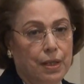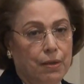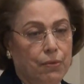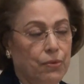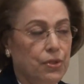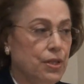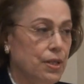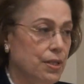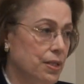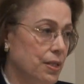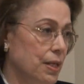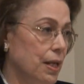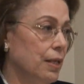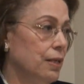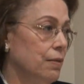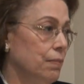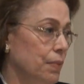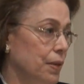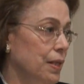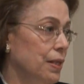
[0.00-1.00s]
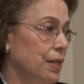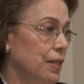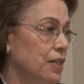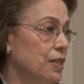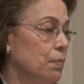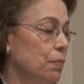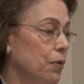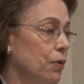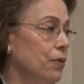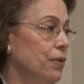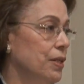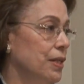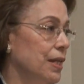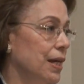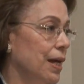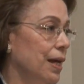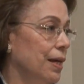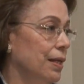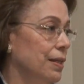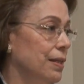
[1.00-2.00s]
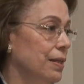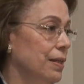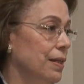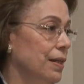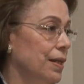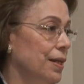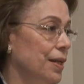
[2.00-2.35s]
which has not been explored yet